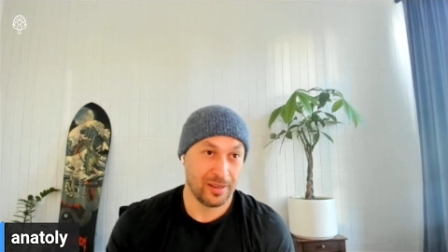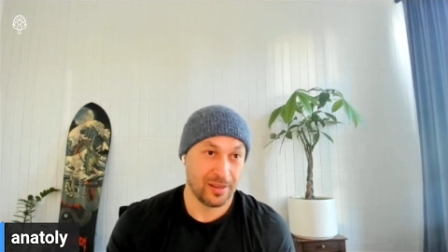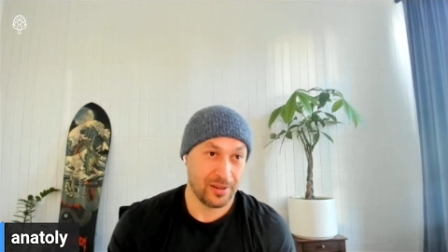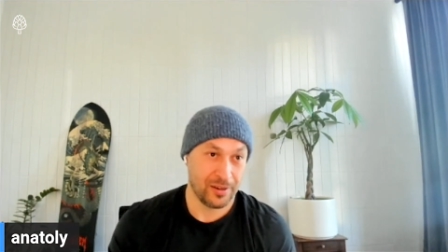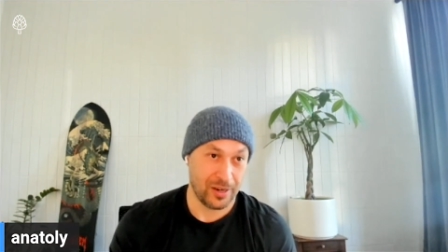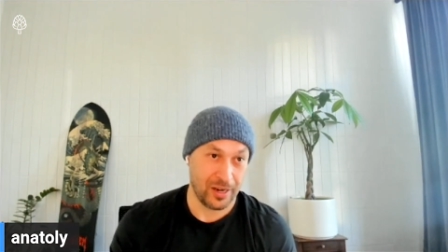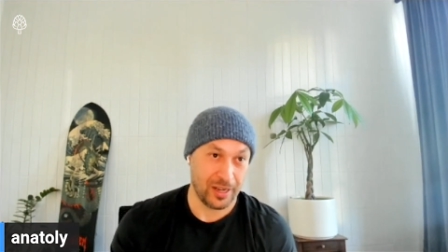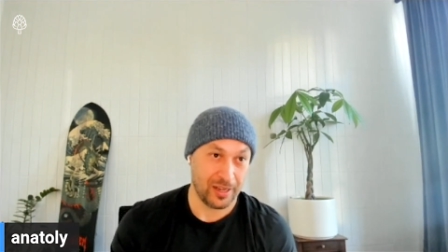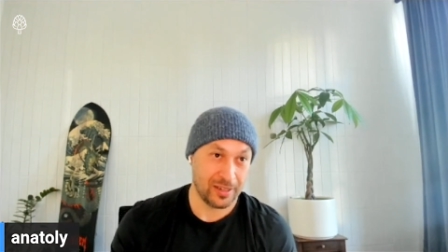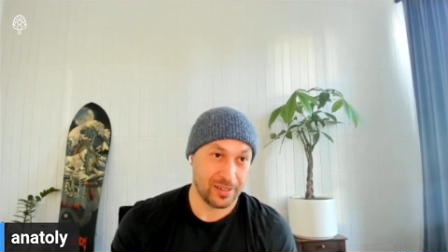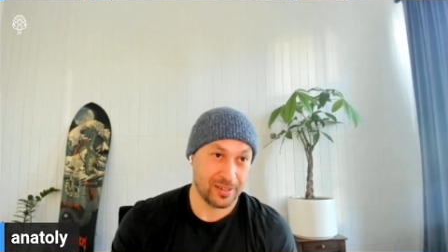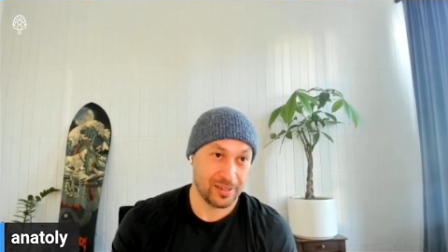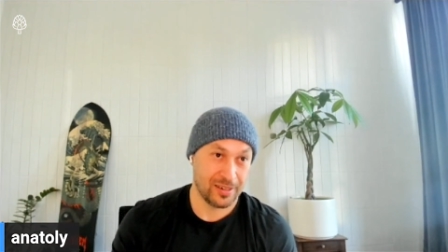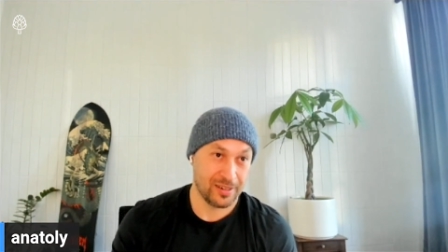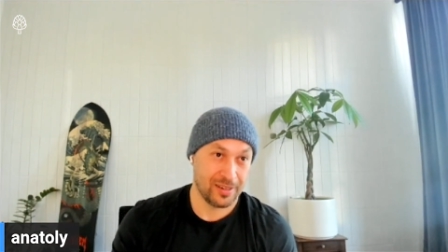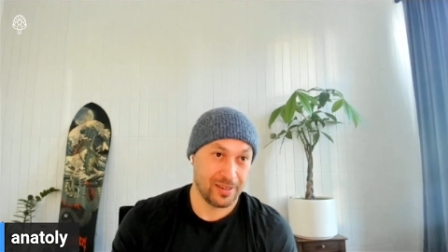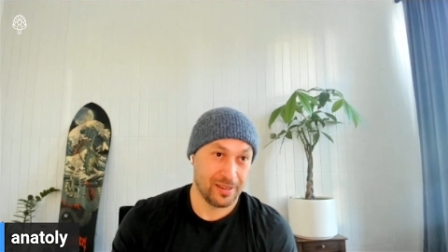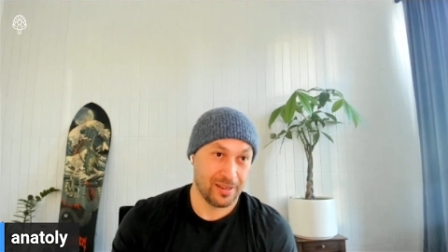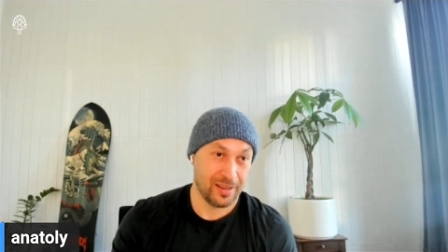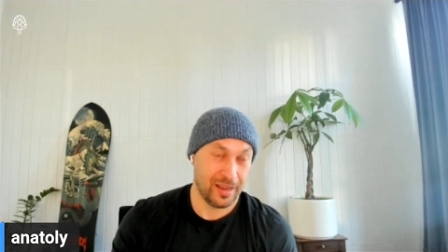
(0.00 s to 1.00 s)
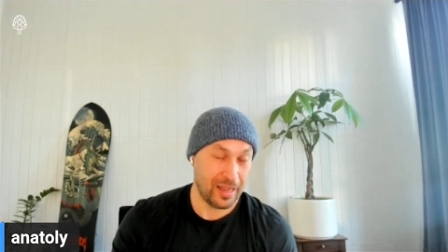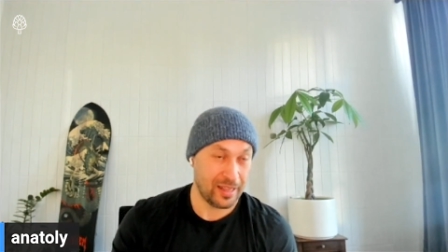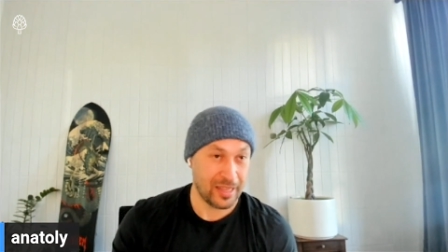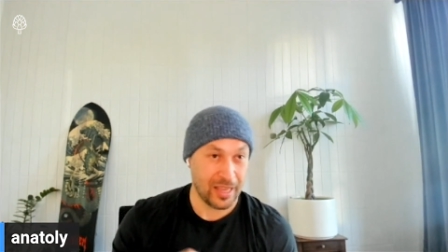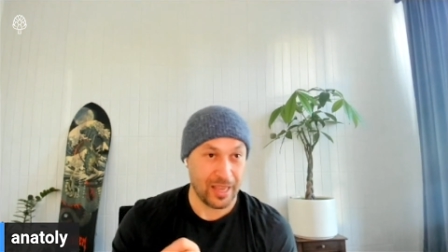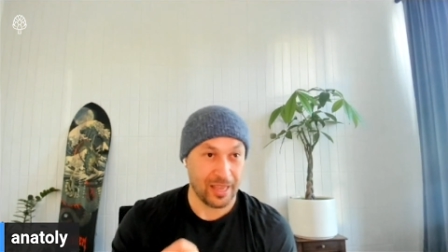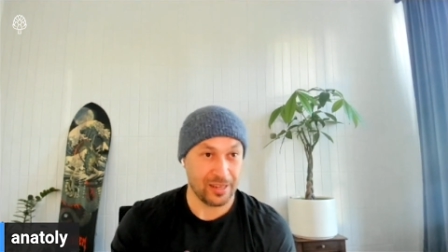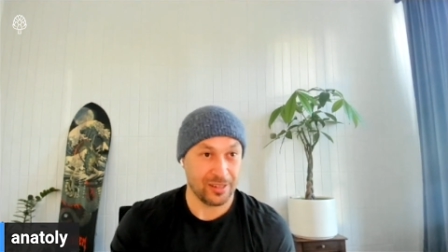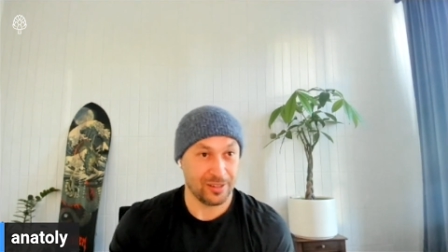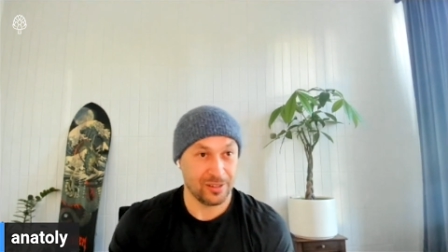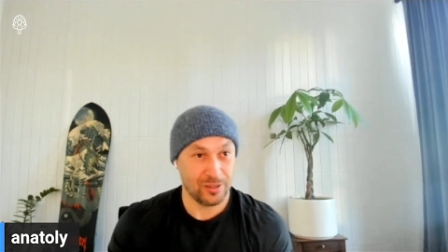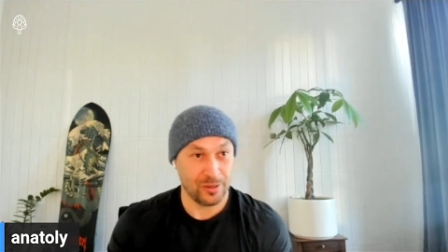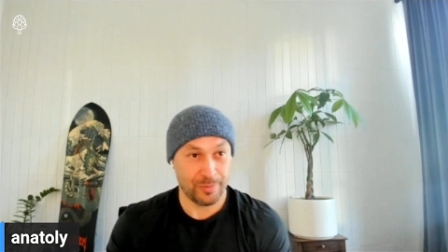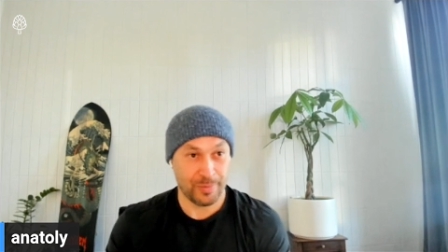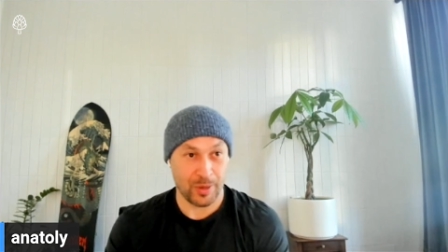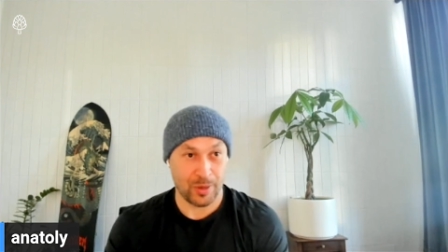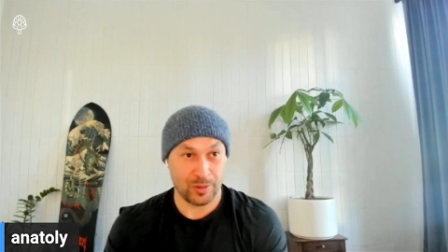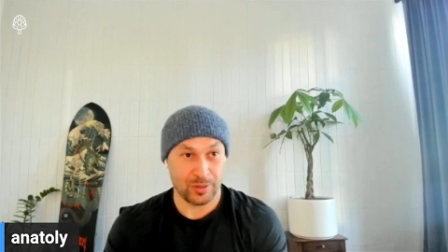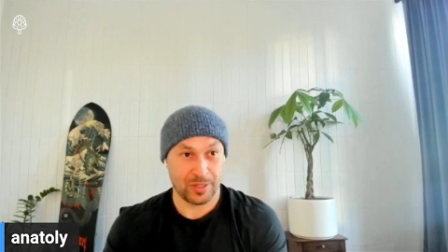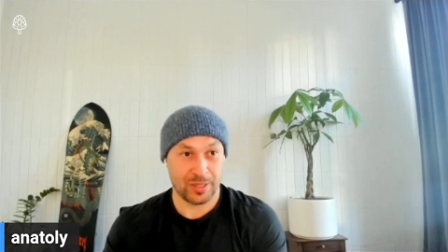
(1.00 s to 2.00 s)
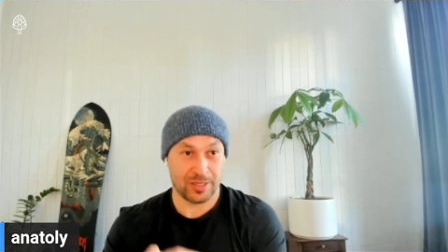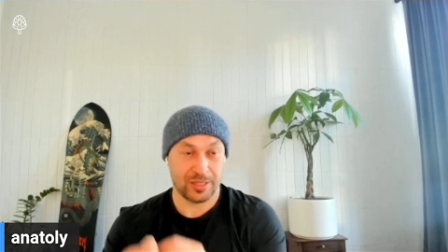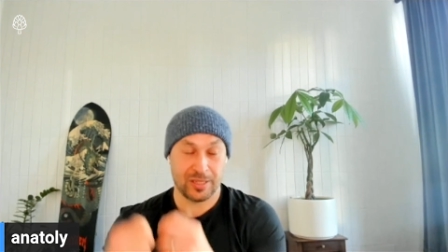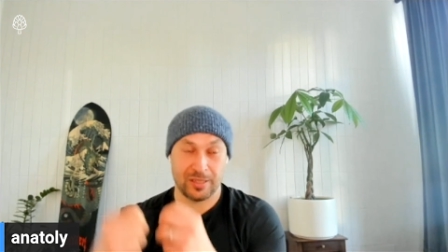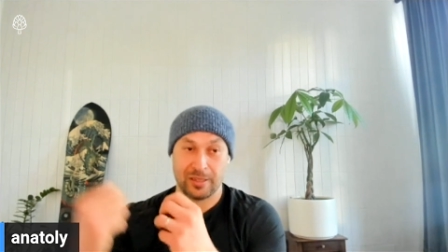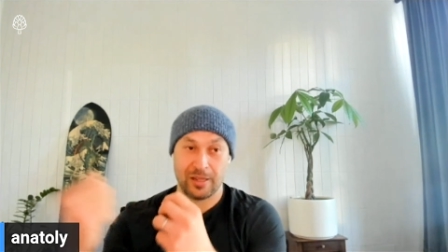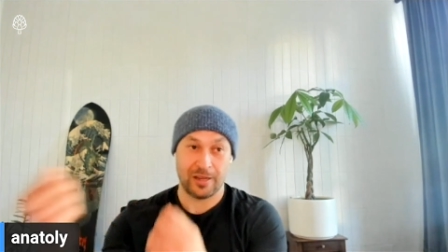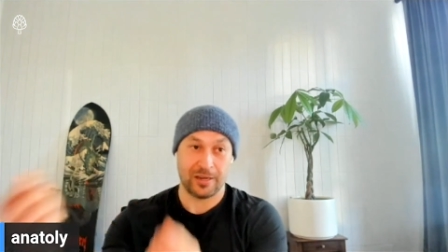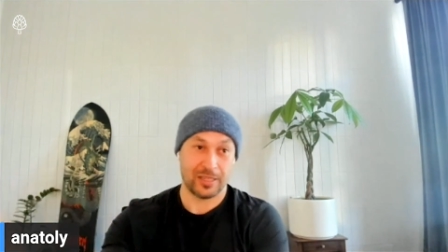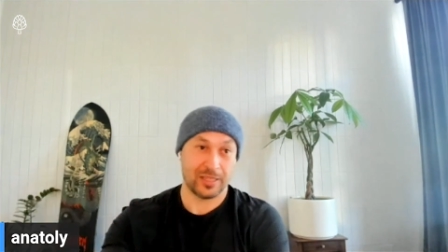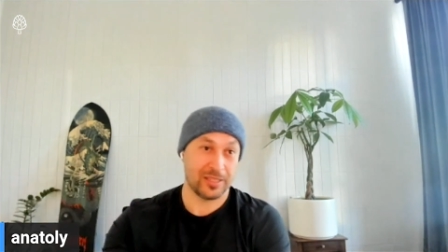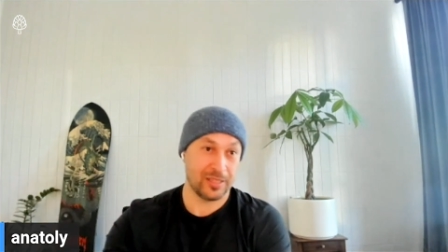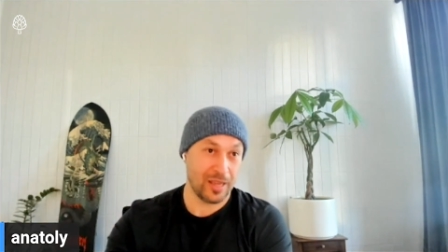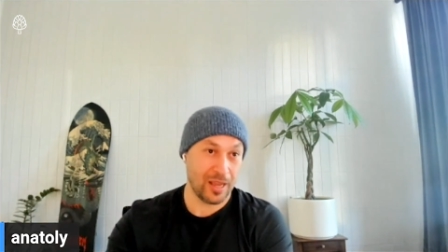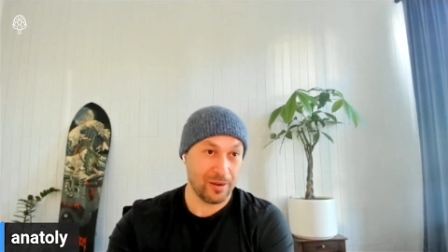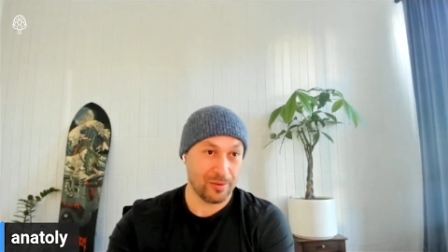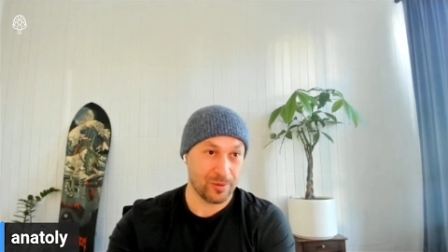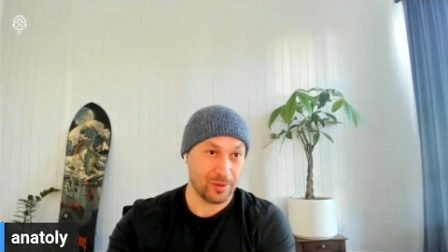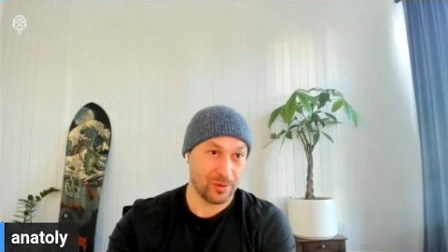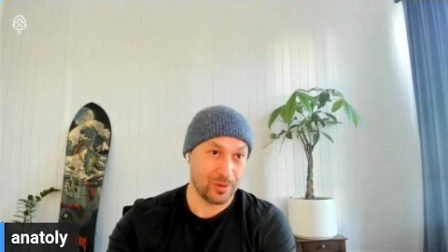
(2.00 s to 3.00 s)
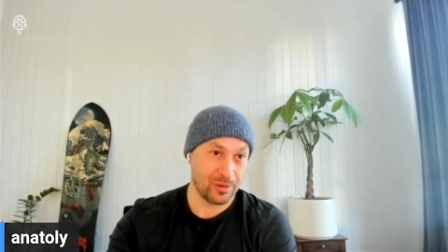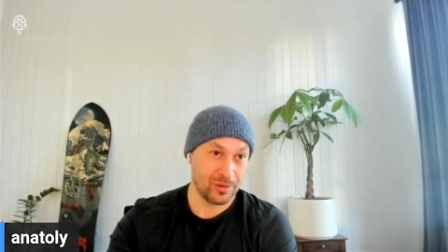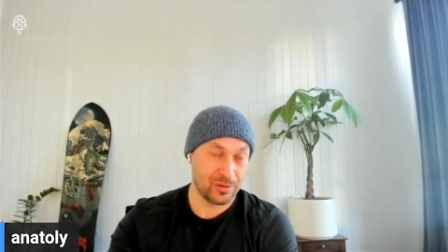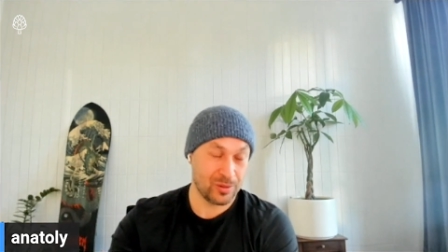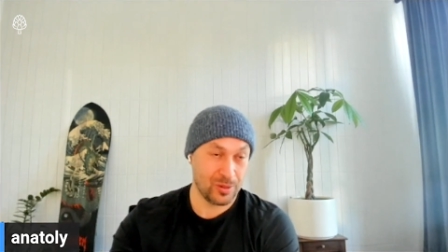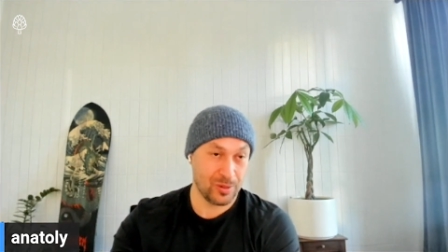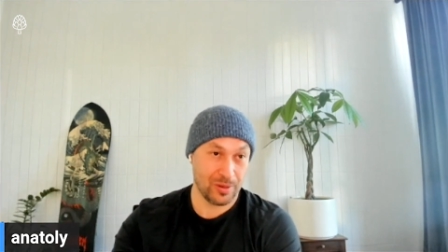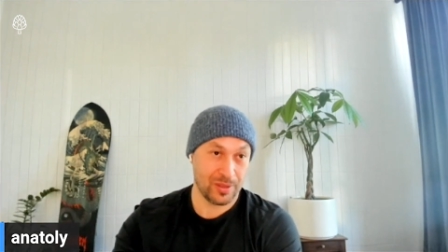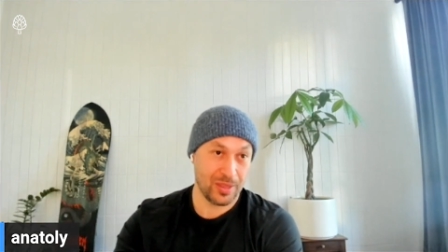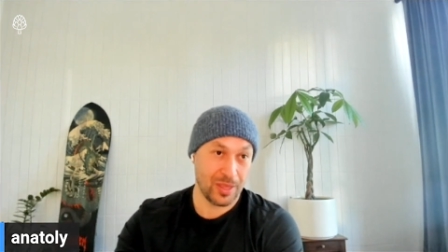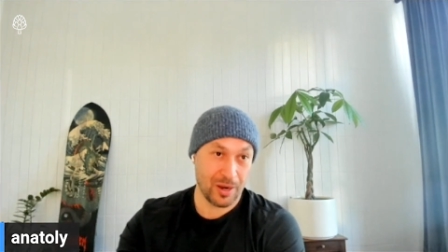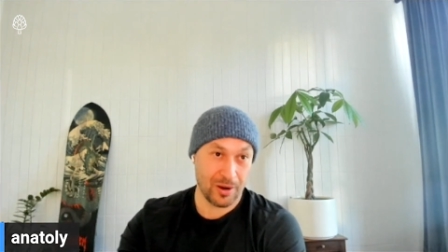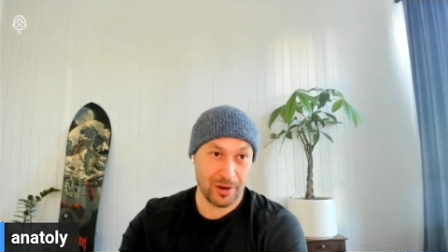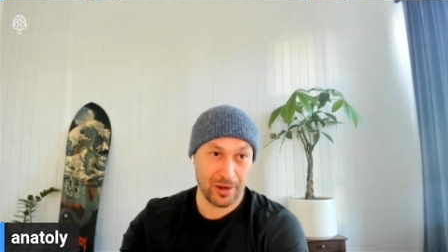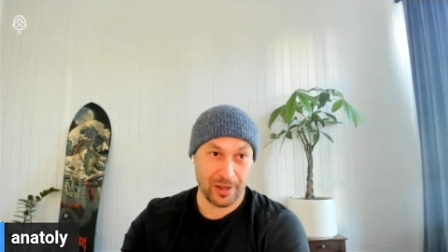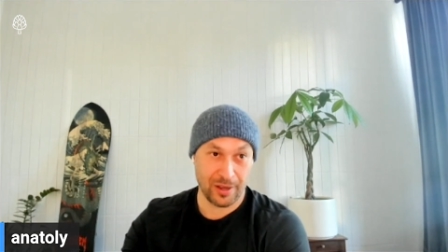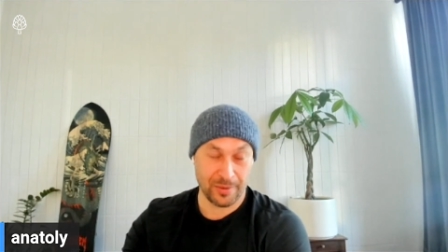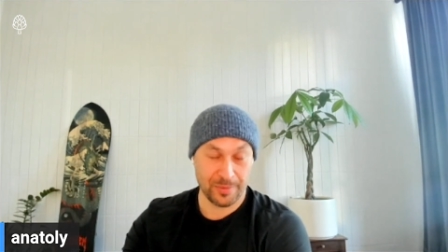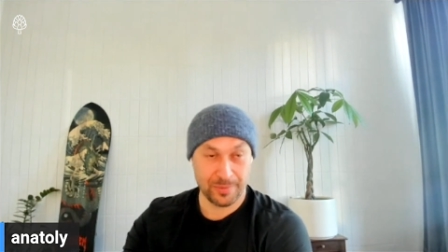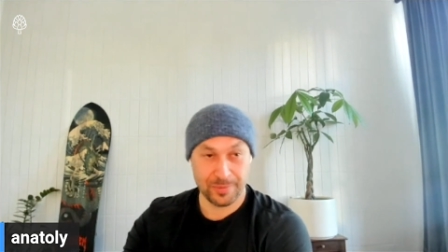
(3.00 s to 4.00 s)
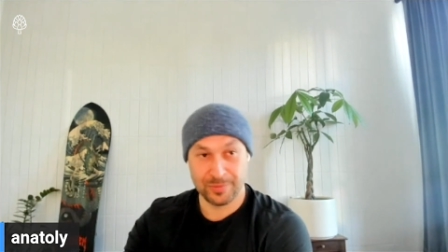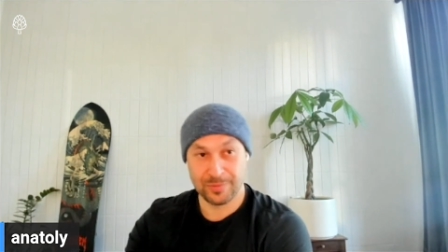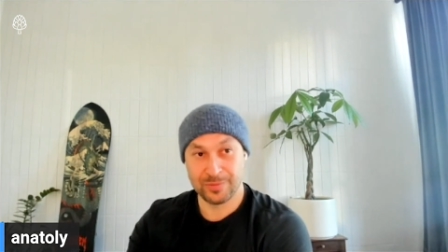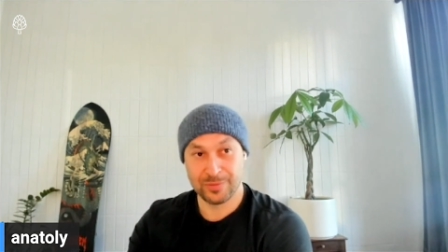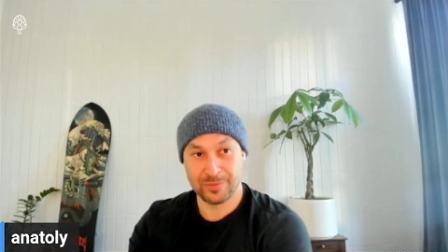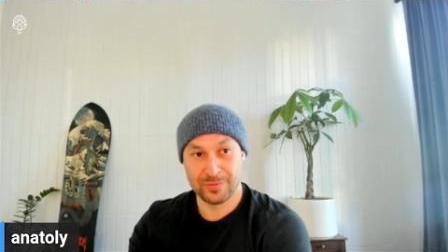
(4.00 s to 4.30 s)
right? And then you post a Solana state root to Ethereum